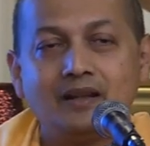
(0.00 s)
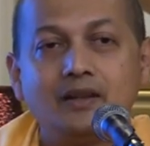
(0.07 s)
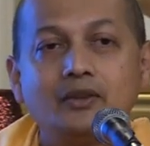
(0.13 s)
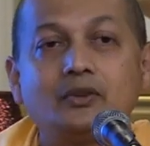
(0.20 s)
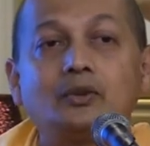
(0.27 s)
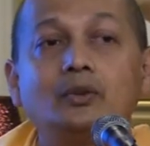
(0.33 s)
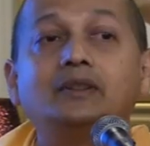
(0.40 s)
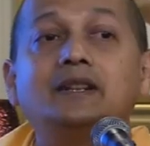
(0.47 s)

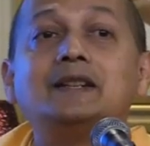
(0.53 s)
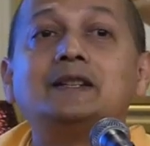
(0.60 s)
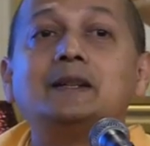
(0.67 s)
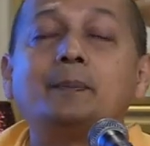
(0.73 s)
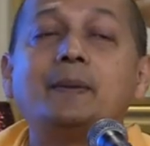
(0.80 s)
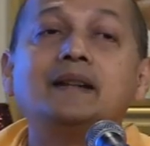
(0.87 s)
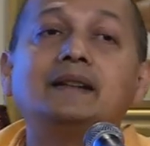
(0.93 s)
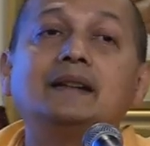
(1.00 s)
So they
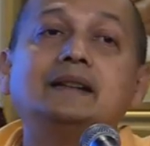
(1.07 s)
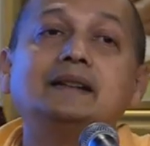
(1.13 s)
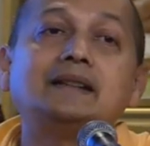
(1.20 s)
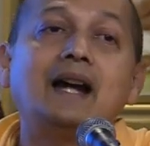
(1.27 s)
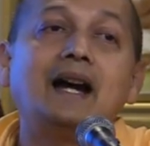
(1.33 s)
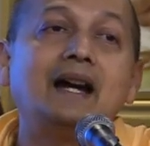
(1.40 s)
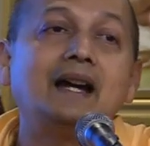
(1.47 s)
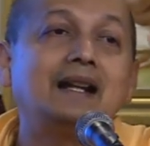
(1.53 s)
depend
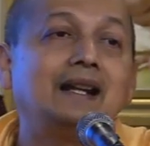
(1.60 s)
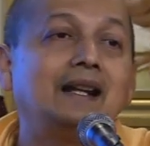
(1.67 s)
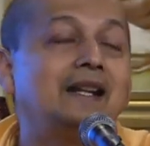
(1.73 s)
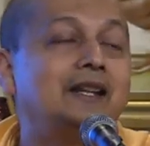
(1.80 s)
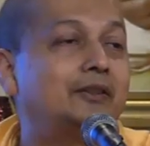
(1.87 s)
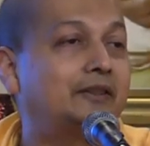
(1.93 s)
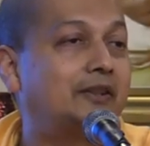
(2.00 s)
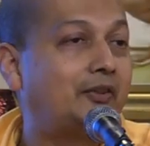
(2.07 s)

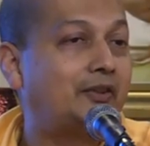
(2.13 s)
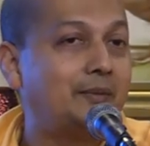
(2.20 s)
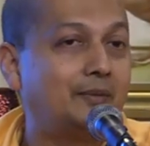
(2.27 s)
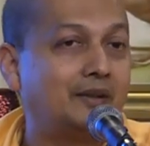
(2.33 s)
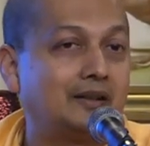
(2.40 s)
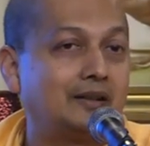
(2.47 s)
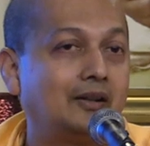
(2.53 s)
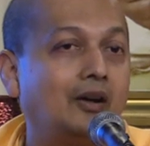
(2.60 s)
entirely on the
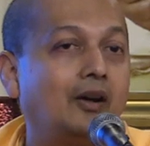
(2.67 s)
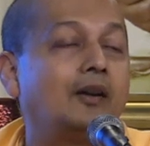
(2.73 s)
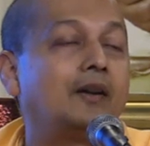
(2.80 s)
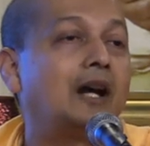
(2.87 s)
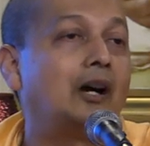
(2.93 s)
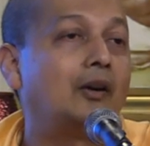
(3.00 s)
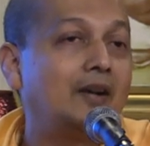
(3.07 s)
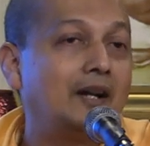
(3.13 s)
dreamer, on
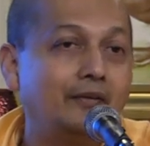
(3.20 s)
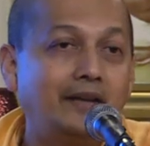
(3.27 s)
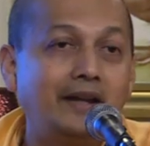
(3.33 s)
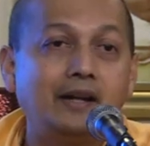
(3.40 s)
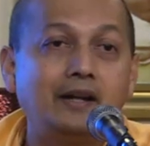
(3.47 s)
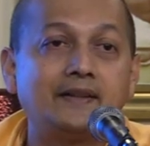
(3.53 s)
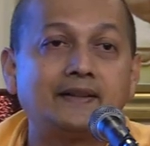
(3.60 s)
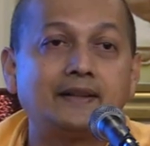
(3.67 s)
our
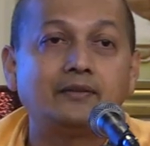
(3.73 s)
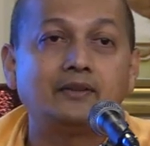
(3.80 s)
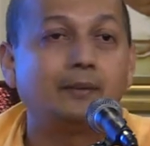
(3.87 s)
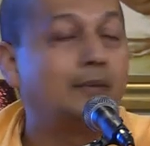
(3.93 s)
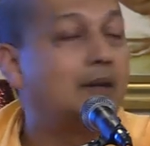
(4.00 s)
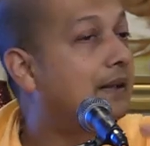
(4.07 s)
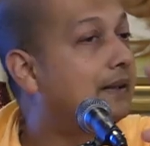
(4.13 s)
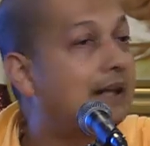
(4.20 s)
awareness of
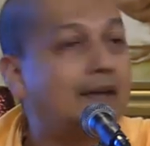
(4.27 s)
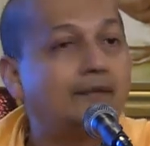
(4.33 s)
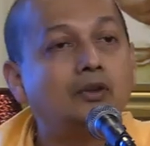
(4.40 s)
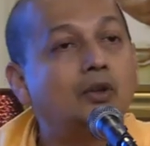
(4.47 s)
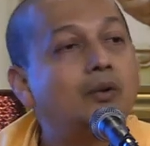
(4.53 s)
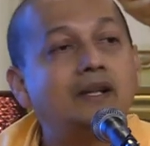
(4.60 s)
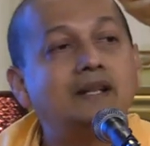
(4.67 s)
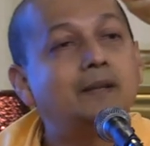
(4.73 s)
them. They have
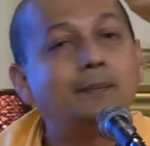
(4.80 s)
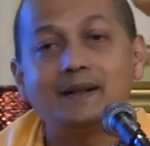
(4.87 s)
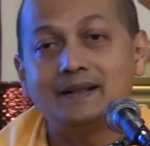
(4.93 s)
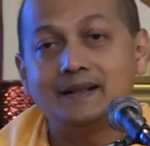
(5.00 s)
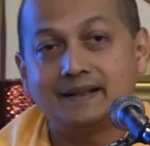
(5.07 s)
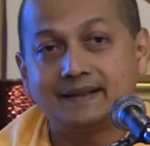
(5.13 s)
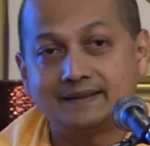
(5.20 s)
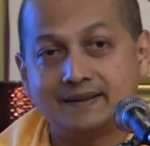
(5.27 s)
no
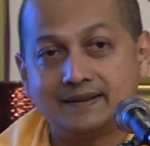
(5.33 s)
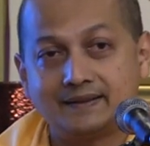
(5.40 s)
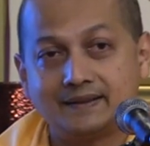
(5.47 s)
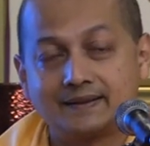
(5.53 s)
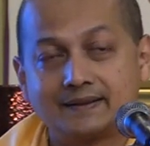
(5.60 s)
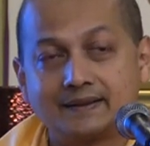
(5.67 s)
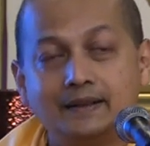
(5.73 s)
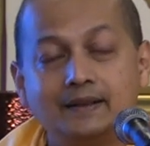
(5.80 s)
independent
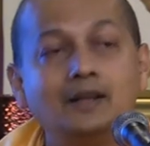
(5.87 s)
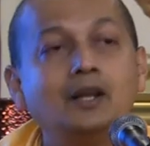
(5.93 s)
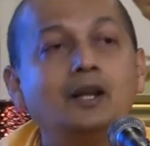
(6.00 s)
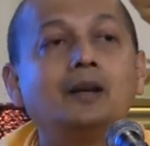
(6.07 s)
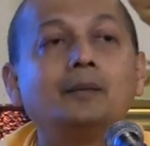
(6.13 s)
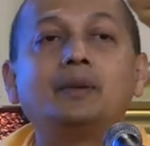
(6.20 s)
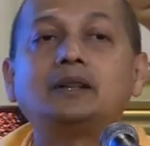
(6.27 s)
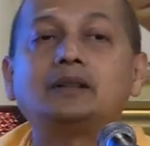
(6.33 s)
existence.
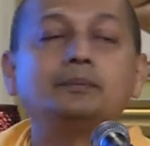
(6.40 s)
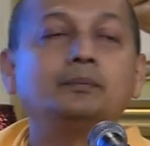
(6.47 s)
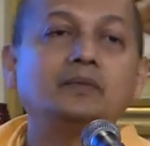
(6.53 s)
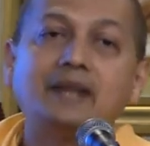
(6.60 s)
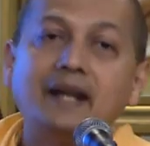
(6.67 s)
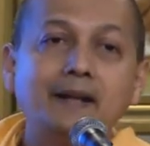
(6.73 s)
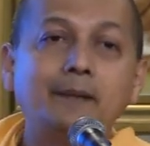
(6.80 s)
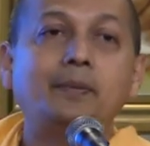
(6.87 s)
But
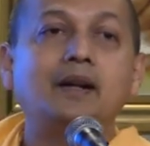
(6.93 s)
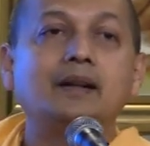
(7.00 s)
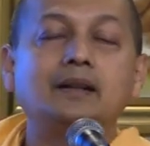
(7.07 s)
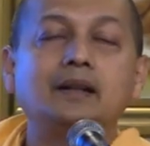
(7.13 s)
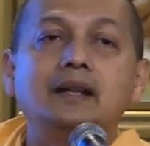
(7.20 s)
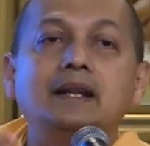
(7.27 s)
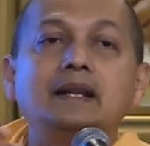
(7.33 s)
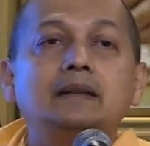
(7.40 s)
that apart,
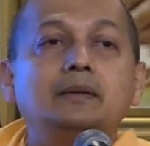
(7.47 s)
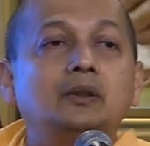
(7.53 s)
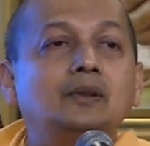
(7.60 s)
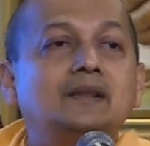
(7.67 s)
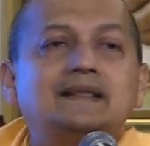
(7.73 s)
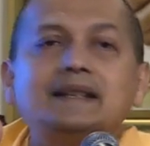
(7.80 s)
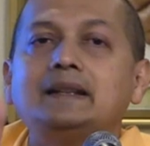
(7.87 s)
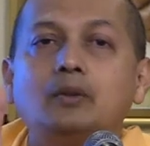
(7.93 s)
you
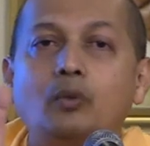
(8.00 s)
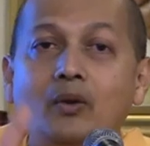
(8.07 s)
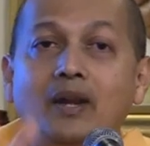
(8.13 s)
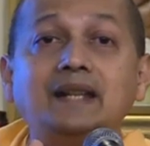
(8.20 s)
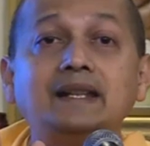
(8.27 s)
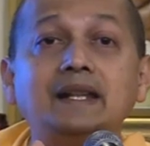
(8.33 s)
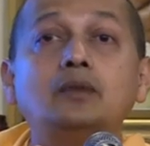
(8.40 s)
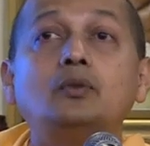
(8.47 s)
will see in the
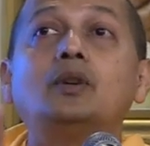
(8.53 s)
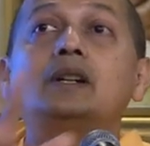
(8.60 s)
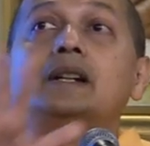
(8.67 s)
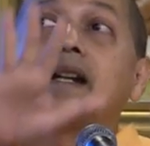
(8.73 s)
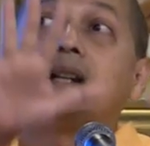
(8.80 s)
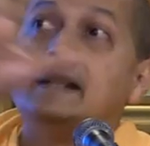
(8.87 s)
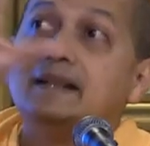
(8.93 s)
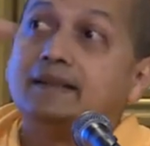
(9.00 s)
waking world,
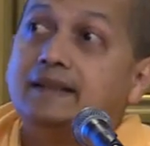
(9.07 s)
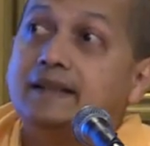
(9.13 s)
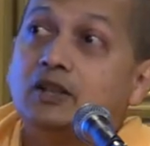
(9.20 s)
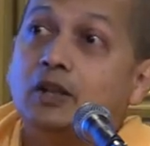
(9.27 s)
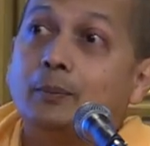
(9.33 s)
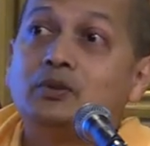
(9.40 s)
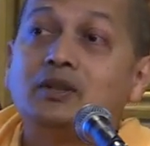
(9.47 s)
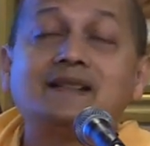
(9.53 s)
at least these
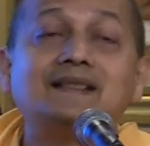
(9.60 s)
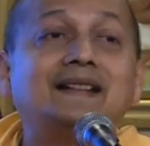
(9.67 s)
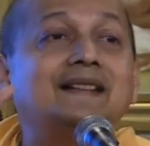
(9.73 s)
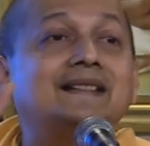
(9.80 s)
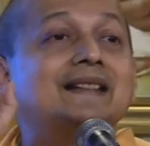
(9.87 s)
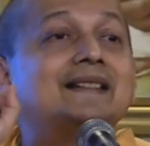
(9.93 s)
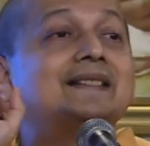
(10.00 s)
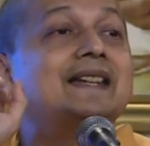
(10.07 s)
objects
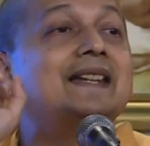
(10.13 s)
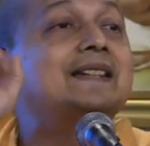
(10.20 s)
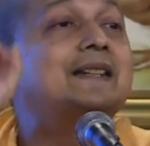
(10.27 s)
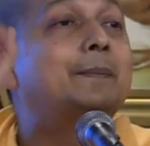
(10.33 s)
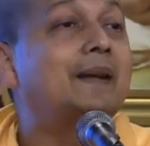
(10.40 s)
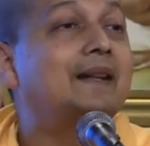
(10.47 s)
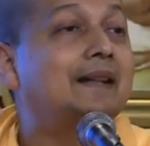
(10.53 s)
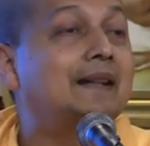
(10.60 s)
exist
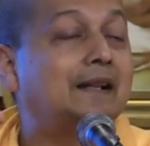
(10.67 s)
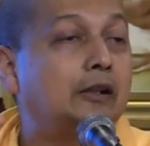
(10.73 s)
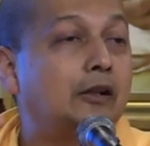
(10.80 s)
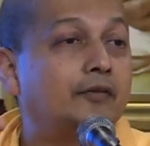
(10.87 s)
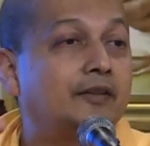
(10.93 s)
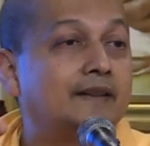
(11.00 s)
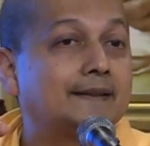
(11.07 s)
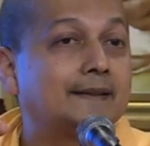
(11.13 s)
independently
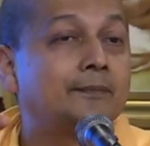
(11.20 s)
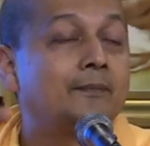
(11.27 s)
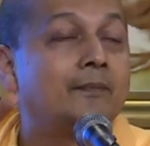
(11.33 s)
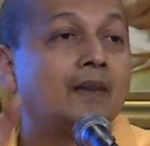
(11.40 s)
of us.